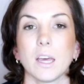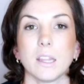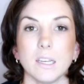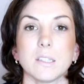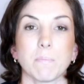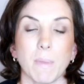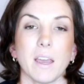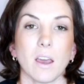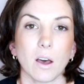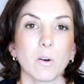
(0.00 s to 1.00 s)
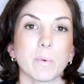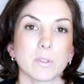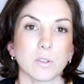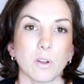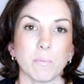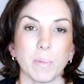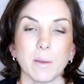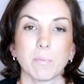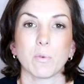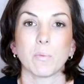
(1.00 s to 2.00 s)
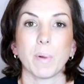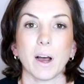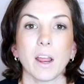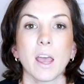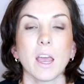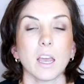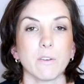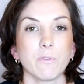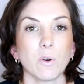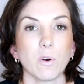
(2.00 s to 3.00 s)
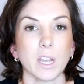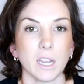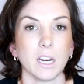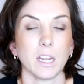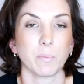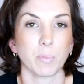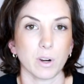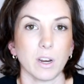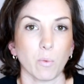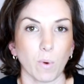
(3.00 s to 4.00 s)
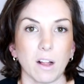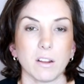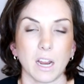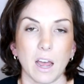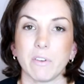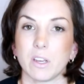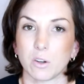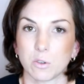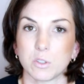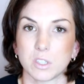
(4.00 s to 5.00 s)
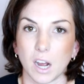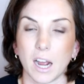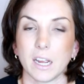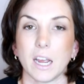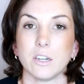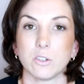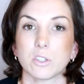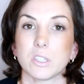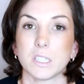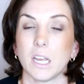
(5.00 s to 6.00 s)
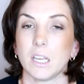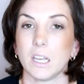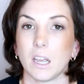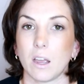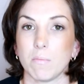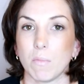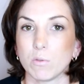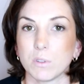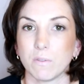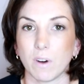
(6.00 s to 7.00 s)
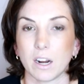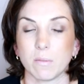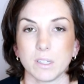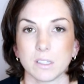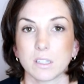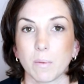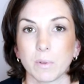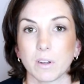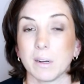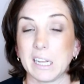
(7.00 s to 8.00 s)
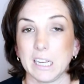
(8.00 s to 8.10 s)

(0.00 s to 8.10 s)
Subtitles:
These may help certain people, but if you're eating pretty well and having a good diet and you're just taking a multivitamin supplement,